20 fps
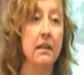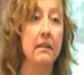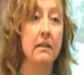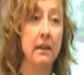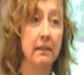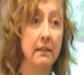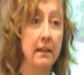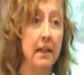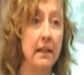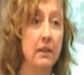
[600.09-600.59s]

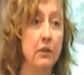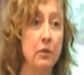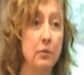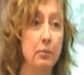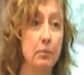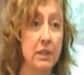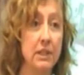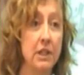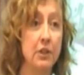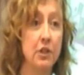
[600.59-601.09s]
then they
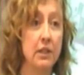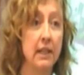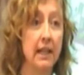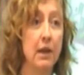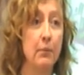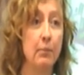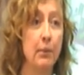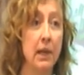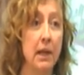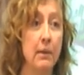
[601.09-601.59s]
could potentially
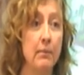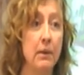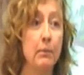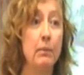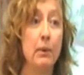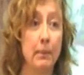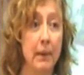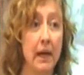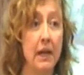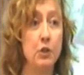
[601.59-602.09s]
get
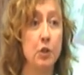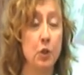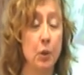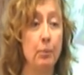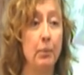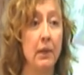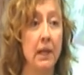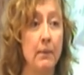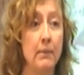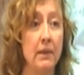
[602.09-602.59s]
payment, a partial
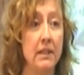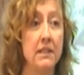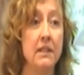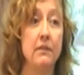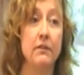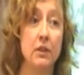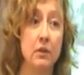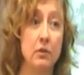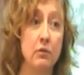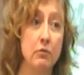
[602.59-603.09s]
payment,
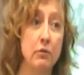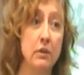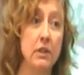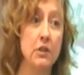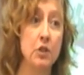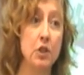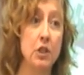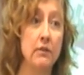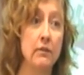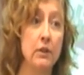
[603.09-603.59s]
if they don't
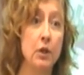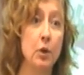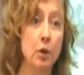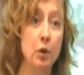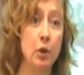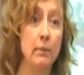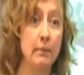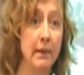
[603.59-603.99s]
achieve the whole